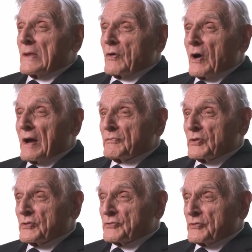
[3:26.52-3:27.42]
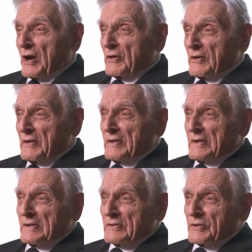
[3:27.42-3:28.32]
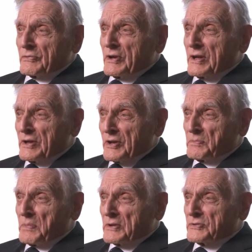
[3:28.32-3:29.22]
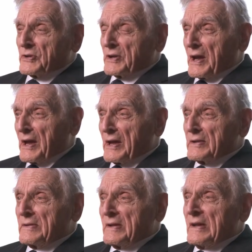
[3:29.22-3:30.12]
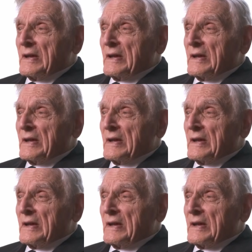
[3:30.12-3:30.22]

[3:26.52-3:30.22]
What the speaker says: You have to struggle to read as best you can,